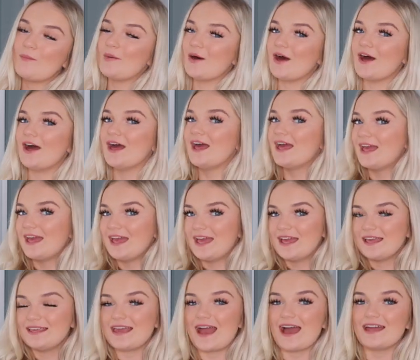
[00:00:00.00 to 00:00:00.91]
But
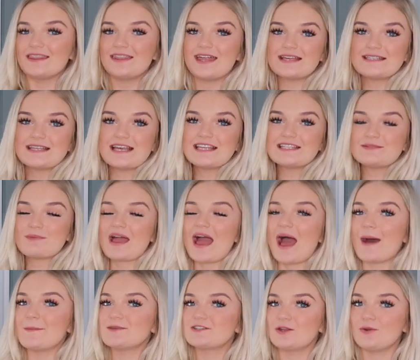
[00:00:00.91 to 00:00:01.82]
yeah, this is my
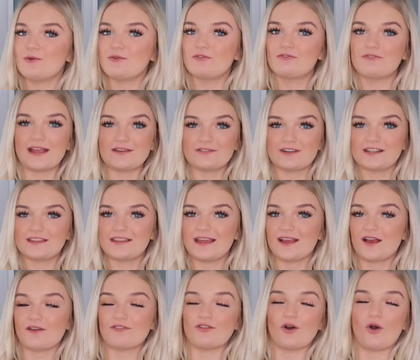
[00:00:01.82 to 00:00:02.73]
absolute favourite
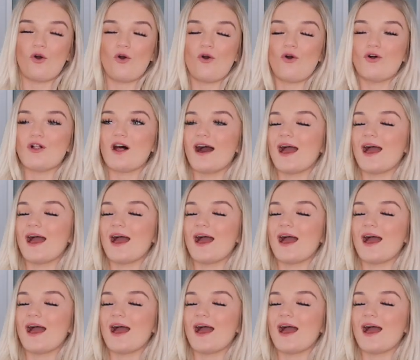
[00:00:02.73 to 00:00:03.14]
thing of the haul.